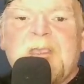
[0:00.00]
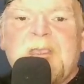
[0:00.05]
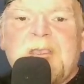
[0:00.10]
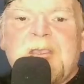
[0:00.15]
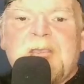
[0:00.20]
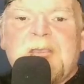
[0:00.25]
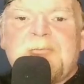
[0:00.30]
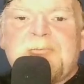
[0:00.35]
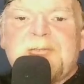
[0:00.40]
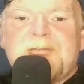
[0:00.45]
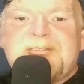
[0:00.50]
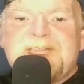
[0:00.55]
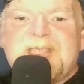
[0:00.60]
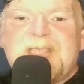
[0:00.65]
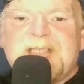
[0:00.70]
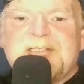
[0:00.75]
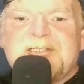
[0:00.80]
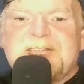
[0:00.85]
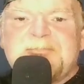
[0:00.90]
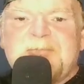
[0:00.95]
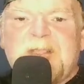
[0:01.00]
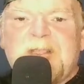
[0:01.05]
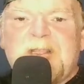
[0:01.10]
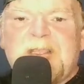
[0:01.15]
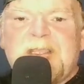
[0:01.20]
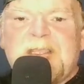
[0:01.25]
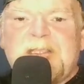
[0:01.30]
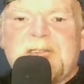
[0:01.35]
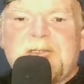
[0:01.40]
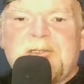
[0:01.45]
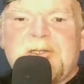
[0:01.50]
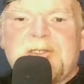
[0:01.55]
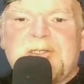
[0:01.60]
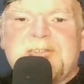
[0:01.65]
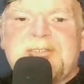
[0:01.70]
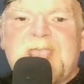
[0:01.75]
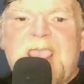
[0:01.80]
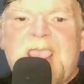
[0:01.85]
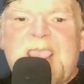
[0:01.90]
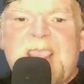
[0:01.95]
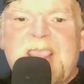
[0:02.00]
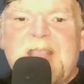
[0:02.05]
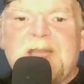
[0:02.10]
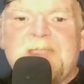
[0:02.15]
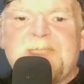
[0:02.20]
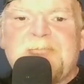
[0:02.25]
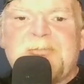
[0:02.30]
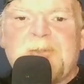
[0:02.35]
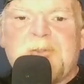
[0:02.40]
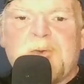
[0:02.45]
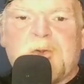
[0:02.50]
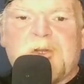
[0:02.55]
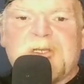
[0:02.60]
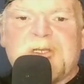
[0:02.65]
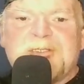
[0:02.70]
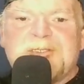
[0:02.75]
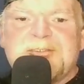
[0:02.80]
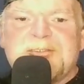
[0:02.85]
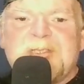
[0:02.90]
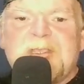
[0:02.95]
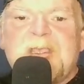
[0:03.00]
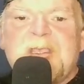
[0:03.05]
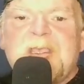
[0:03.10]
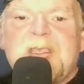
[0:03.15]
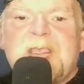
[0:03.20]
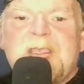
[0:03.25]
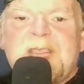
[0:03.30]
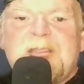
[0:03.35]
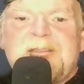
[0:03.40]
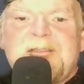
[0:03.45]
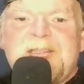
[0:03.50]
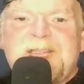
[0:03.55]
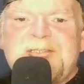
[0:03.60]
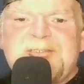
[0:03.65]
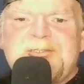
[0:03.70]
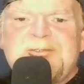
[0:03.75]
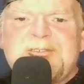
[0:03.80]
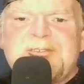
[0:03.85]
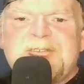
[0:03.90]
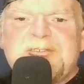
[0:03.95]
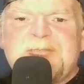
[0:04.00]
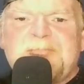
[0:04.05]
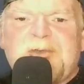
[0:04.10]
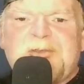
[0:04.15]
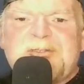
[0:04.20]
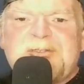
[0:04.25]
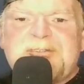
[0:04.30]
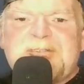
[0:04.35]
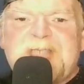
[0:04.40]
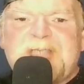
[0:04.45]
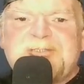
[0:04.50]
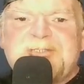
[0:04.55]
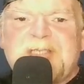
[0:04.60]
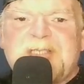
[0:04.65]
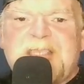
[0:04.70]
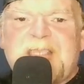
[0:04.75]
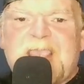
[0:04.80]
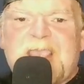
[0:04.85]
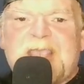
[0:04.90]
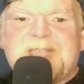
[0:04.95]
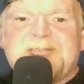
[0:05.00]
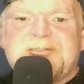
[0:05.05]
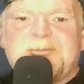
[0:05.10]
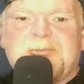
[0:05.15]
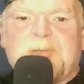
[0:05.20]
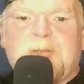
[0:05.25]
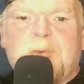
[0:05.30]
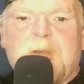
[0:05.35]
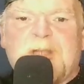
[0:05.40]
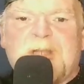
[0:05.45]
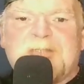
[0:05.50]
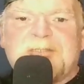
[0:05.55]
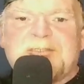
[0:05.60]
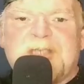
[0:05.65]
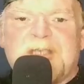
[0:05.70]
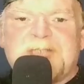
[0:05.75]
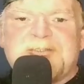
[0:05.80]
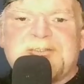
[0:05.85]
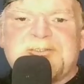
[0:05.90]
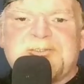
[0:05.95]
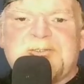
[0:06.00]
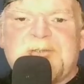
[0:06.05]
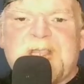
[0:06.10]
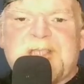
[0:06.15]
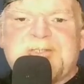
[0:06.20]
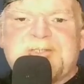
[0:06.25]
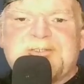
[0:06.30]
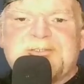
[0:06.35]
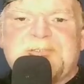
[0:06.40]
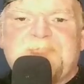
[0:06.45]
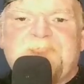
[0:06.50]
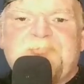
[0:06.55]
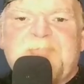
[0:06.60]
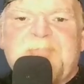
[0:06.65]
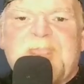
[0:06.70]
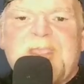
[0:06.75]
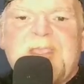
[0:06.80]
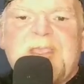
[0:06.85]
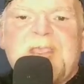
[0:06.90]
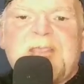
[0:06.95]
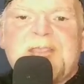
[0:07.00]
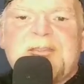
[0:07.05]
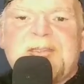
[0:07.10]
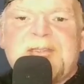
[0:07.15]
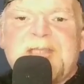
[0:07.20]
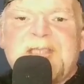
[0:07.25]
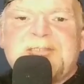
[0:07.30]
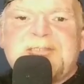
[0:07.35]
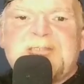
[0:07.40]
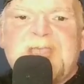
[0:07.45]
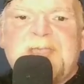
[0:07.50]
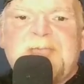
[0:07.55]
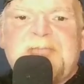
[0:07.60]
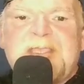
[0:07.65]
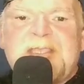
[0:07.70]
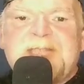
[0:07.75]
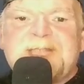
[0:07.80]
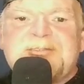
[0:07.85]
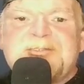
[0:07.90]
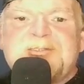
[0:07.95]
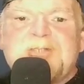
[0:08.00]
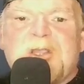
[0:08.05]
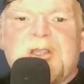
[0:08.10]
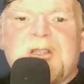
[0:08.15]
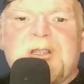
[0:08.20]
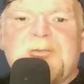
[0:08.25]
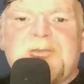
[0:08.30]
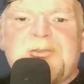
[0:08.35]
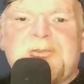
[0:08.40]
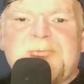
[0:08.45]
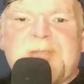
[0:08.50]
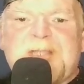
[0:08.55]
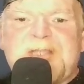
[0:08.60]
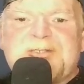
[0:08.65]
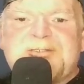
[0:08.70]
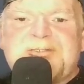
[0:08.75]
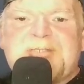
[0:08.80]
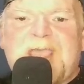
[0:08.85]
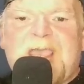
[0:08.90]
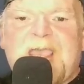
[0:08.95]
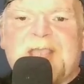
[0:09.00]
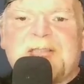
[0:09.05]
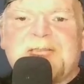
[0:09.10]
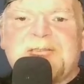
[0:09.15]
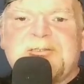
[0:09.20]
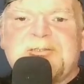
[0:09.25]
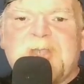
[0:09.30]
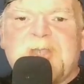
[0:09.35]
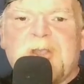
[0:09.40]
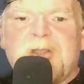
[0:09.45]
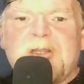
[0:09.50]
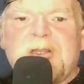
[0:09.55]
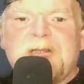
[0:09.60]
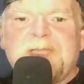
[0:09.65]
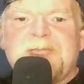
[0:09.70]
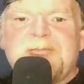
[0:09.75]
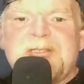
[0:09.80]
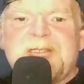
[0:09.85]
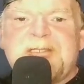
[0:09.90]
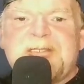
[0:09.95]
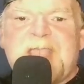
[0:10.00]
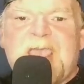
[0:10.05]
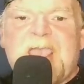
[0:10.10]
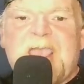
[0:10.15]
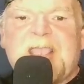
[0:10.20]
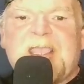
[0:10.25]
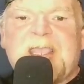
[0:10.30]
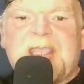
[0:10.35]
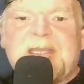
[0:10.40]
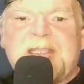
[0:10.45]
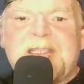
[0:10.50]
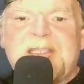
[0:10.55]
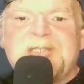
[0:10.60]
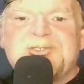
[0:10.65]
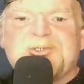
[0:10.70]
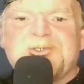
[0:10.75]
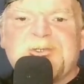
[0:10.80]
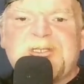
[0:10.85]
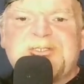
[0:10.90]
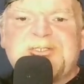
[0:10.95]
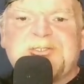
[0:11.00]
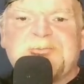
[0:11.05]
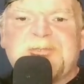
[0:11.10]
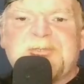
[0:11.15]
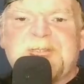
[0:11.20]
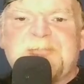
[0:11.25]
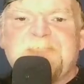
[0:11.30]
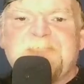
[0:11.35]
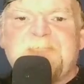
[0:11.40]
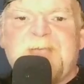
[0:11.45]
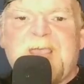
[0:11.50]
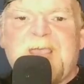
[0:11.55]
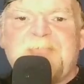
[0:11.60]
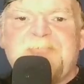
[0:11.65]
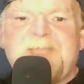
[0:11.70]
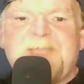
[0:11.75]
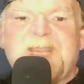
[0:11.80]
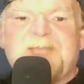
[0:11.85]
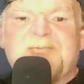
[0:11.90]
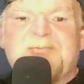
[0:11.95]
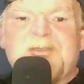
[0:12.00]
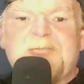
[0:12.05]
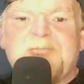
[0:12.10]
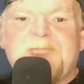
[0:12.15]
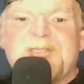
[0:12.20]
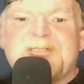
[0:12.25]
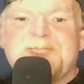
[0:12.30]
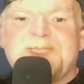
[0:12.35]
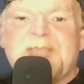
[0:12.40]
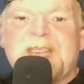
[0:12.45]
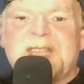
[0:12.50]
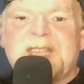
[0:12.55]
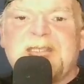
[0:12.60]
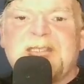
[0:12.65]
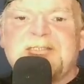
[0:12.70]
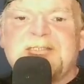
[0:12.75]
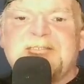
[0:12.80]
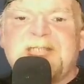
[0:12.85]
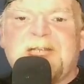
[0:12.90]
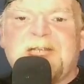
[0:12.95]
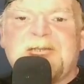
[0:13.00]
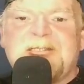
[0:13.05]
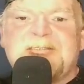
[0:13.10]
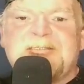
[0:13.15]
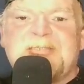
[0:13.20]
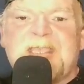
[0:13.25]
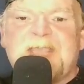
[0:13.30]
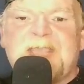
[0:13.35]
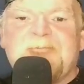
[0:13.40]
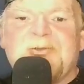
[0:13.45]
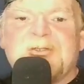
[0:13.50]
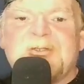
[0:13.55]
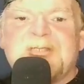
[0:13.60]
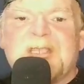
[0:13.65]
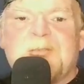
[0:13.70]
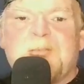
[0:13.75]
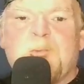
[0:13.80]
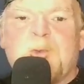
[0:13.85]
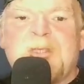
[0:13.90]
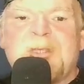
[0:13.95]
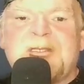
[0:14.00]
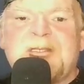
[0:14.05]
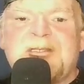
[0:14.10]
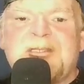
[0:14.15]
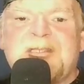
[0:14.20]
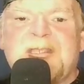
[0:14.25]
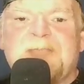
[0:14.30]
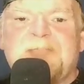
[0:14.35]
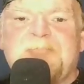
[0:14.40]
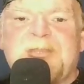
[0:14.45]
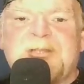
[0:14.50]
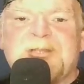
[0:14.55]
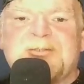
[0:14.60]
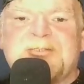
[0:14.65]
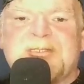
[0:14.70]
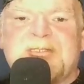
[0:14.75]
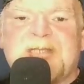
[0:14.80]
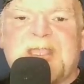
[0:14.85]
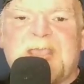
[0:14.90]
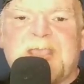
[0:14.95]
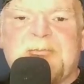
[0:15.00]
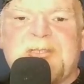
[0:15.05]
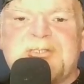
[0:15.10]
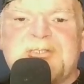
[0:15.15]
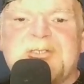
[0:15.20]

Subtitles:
For his second spell, he learns Hail of Thorns. This uses a bonus action to cast and requires concentration. The next time he hits a target with a ranged attack, the target of the attack and each creature within 5 feet of it must make a dexterity save or take 1d10 piercing damage,